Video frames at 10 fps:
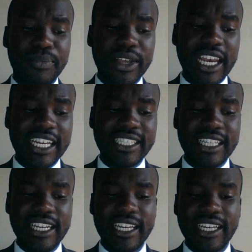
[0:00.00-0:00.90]

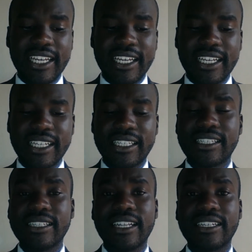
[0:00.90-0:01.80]
lastly,
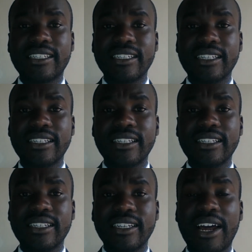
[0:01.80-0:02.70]
it's that
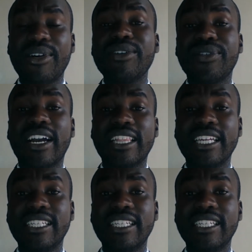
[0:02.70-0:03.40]
in arriving at the